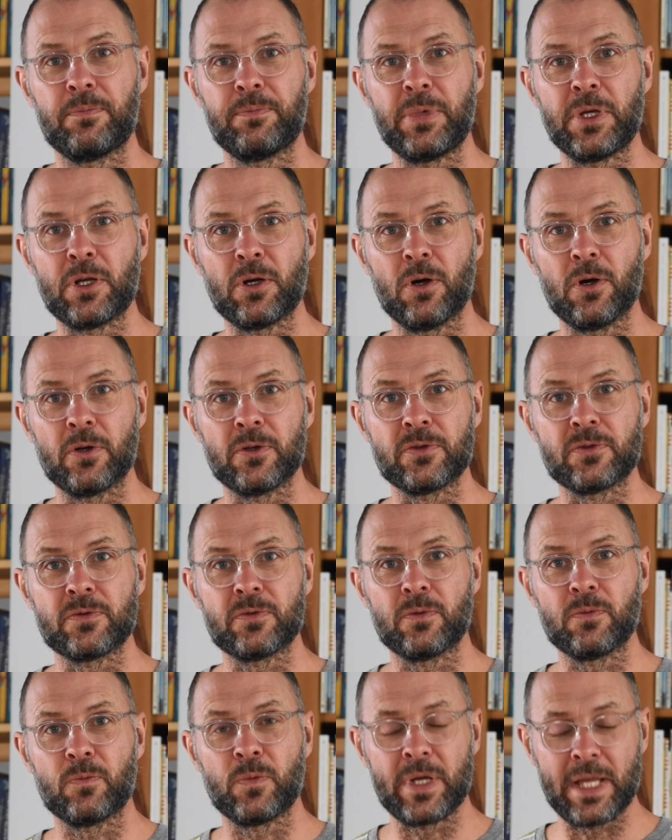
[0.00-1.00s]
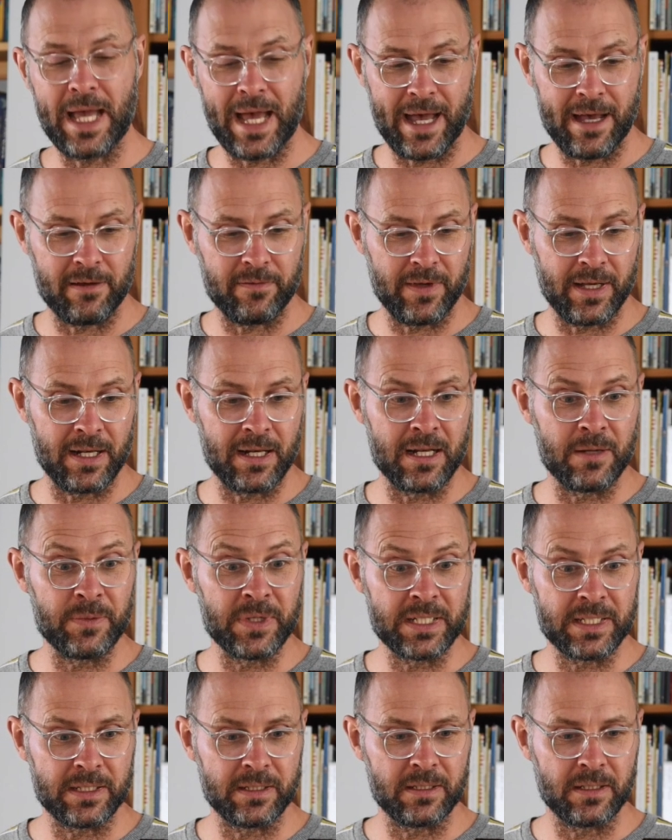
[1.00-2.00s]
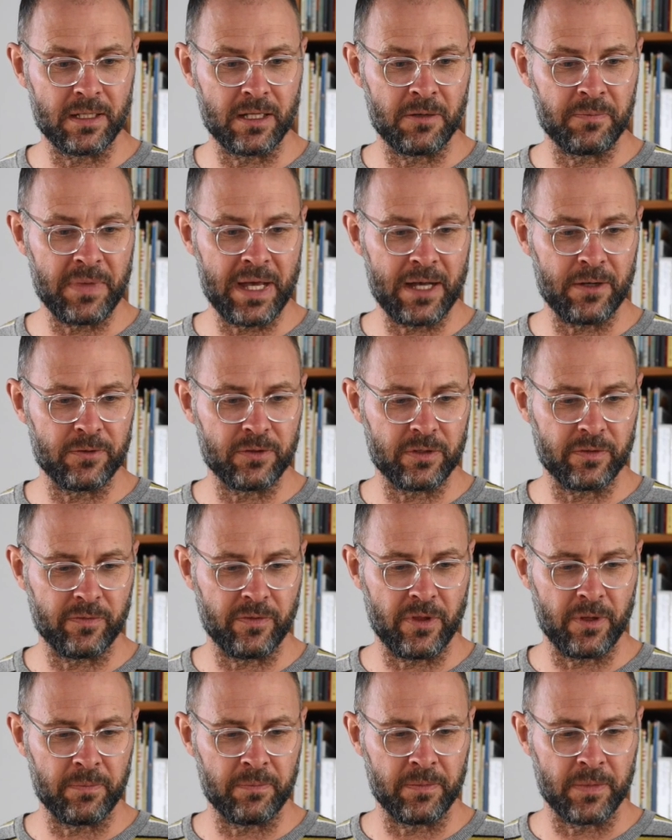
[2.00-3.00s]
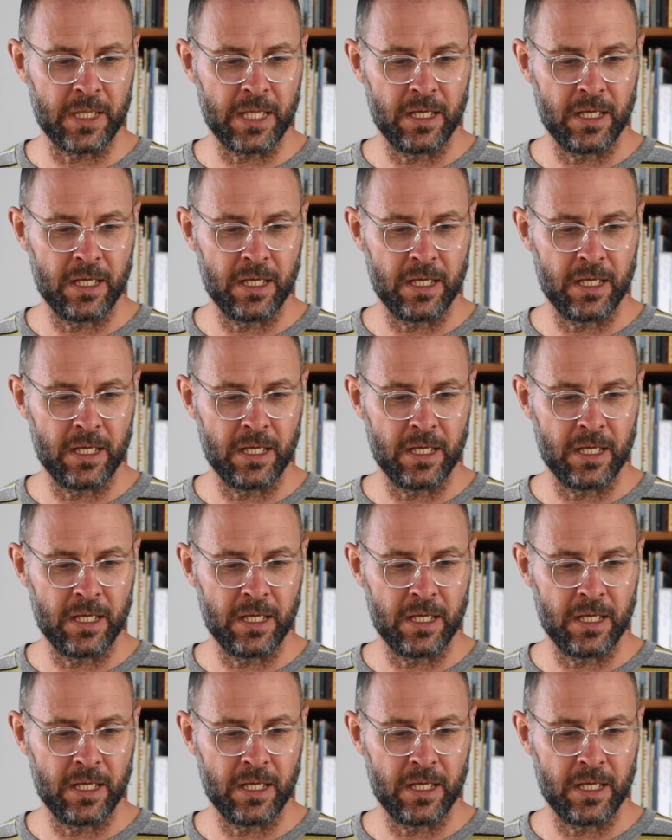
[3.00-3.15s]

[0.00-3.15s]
because we have a limited amount of them.